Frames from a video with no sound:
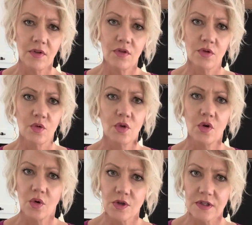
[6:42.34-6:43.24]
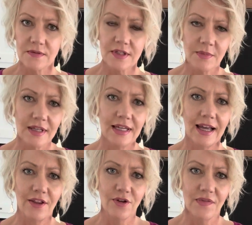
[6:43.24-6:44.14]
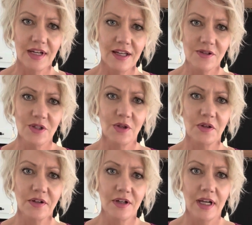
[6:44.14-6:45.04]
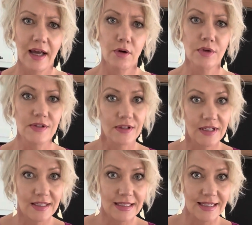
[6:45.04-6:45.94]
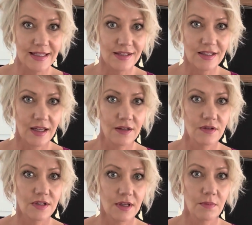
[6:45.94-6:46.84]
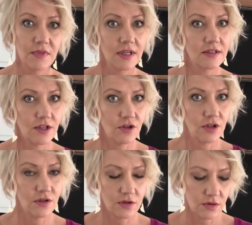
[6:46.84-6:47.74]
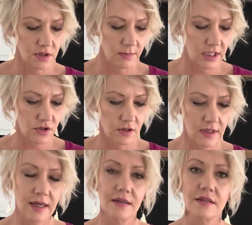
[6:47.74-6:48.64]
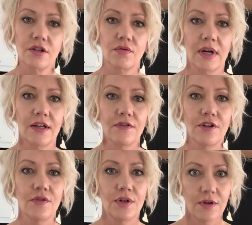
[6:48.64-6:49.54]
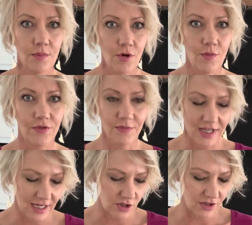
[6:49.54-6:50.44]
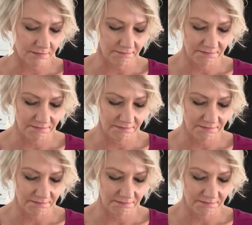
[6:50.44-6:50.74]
Through the course of some of the other videos, you'll learn how resilient it is and some things that you can do to make sure that it's still ready for you when you come home from vacation.